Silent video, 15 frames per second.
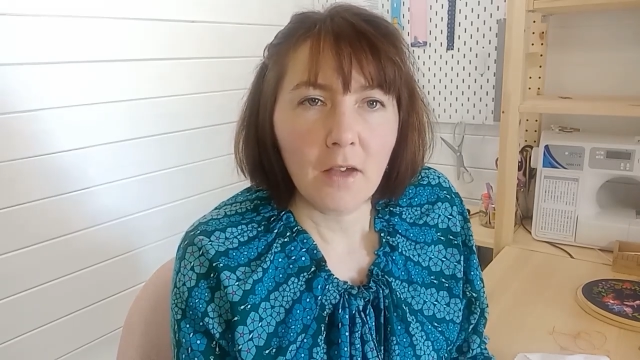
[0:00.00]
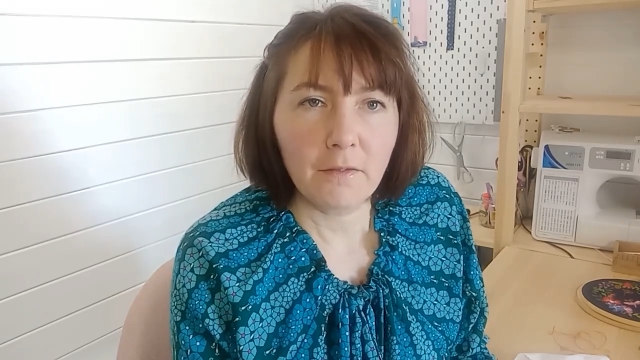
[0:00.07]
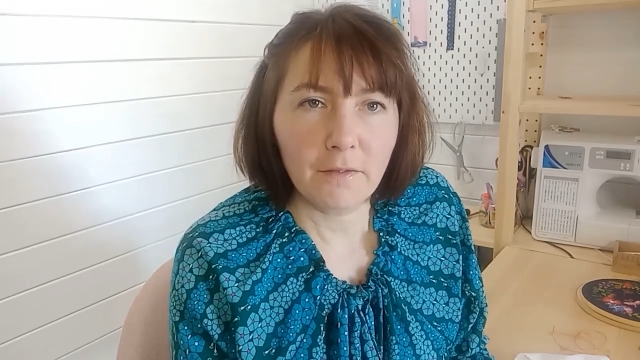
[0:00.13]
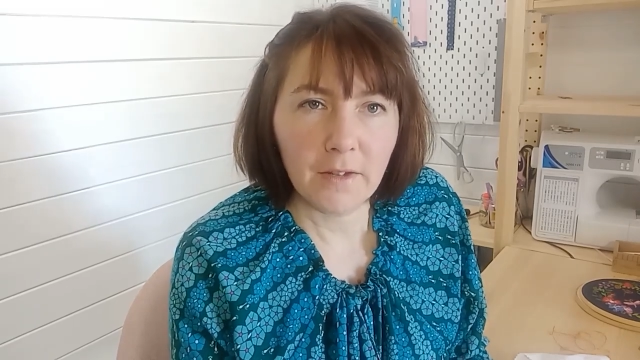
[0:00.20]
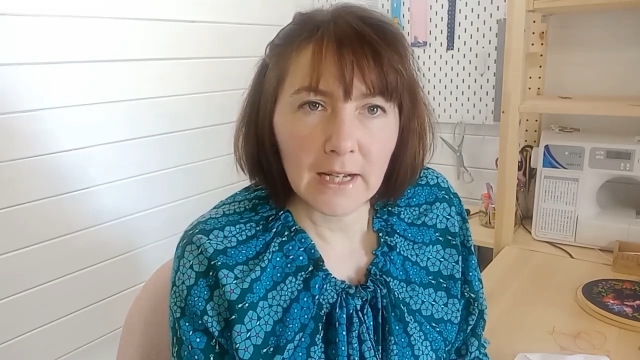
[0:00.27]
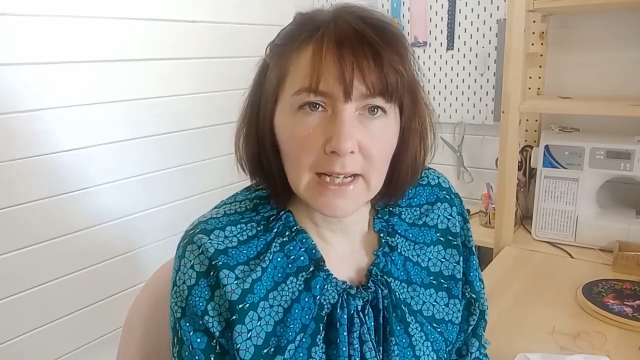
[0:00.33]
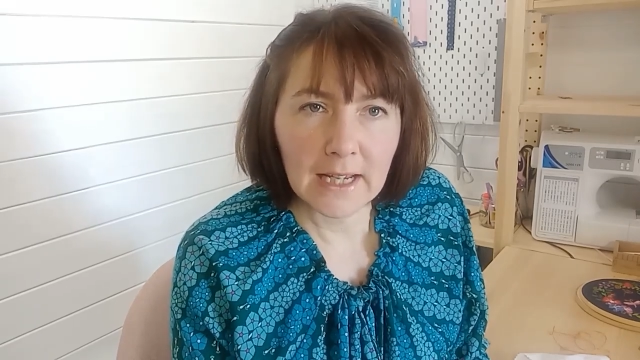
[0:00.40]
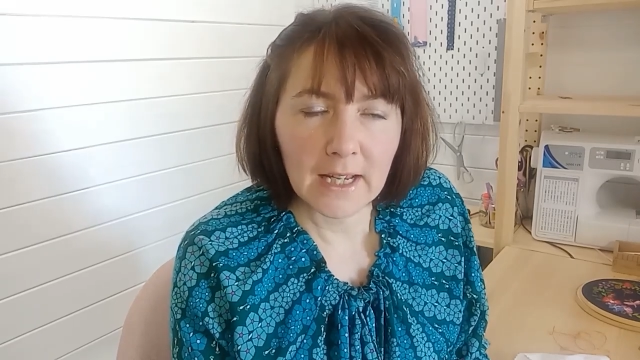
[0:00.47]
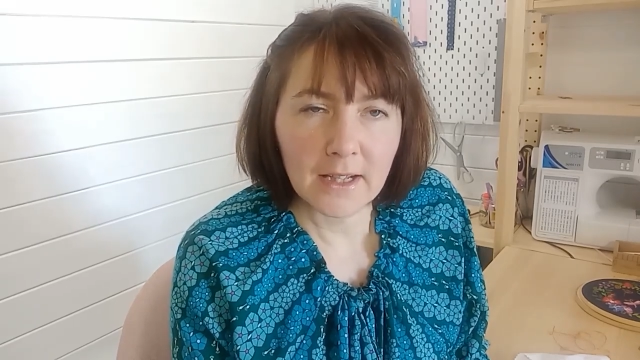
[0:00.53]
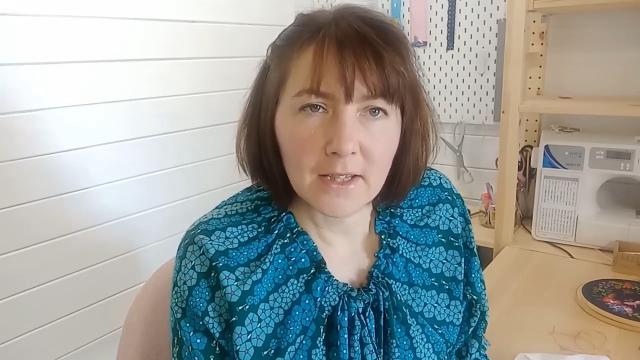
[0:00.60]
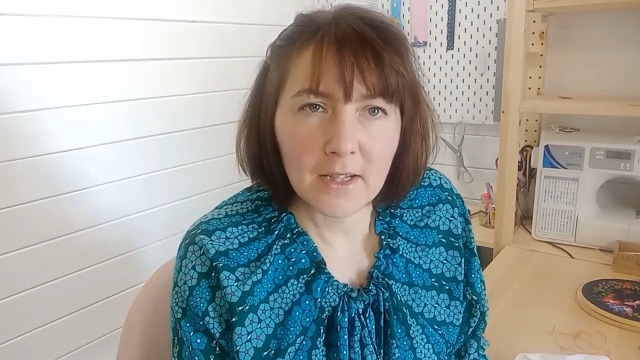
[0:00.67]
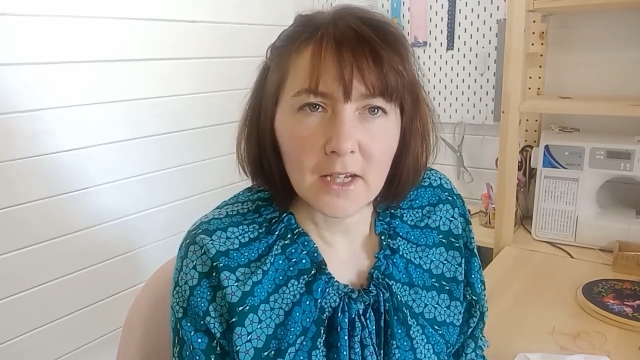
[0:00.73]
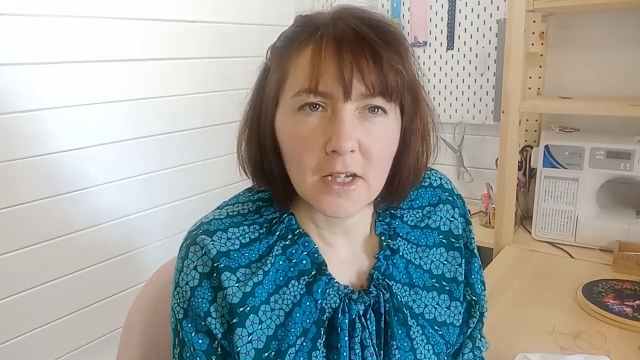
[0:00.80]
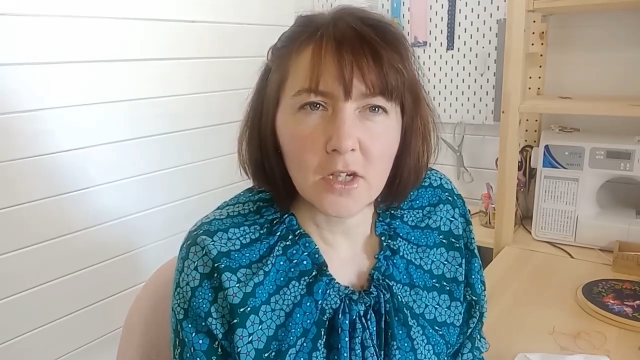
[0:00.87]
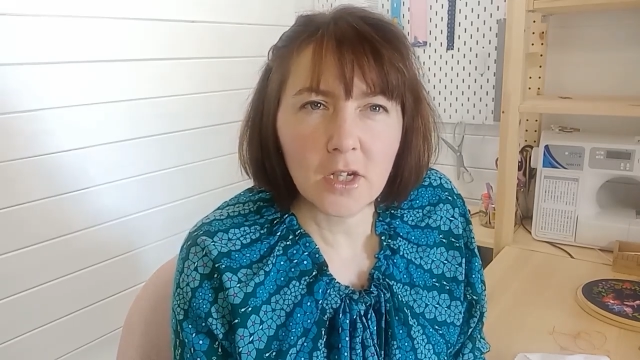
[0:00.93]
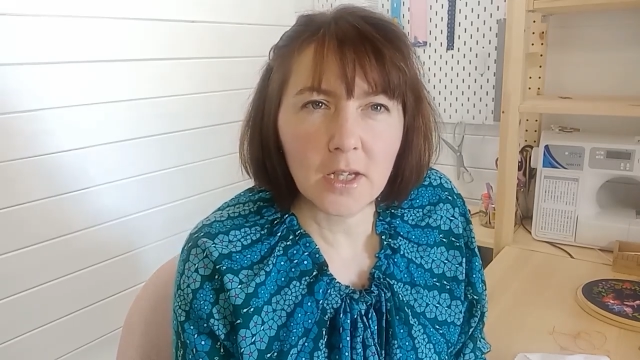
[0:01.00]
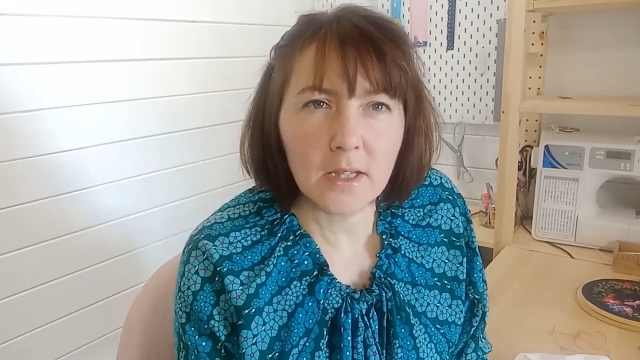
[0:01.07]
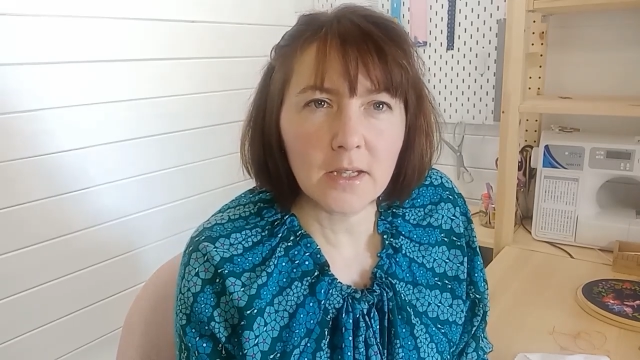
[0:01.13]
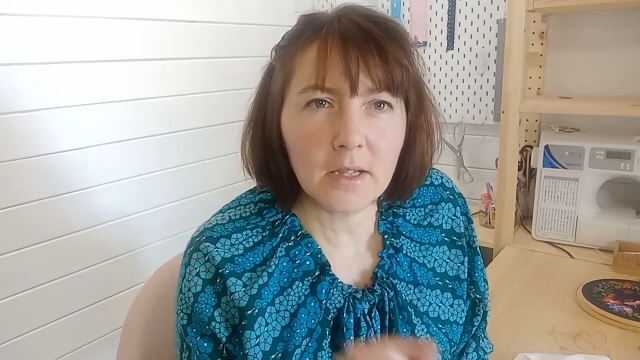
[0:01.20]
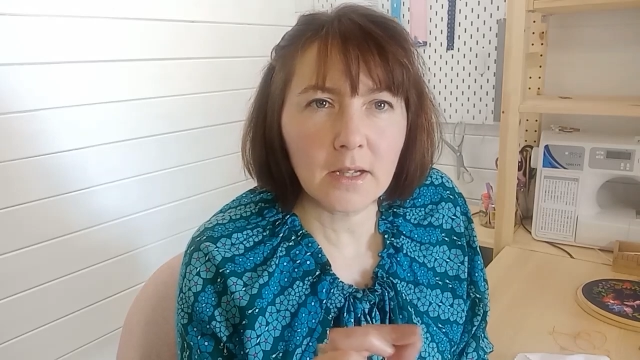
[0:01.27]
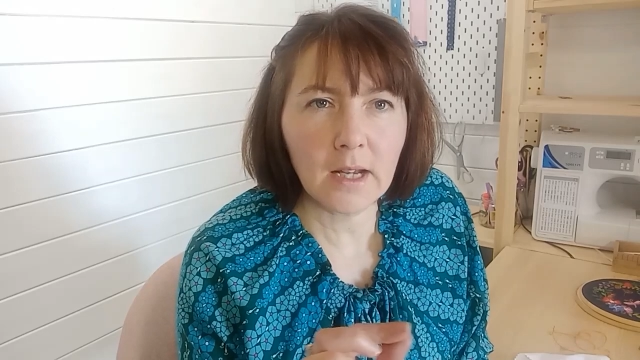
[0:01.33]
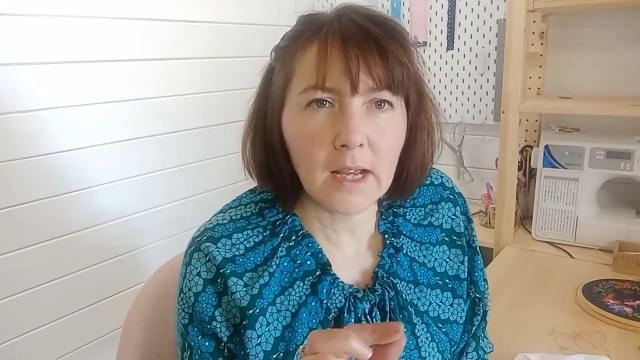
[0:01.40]
filling in stitches
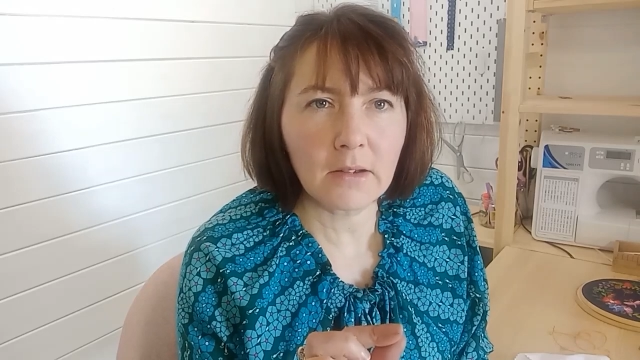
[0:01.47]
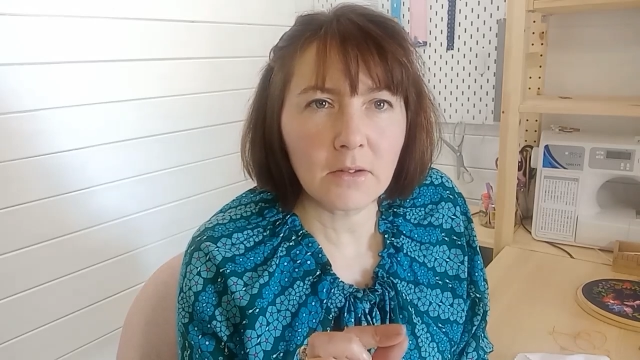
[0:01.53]
to now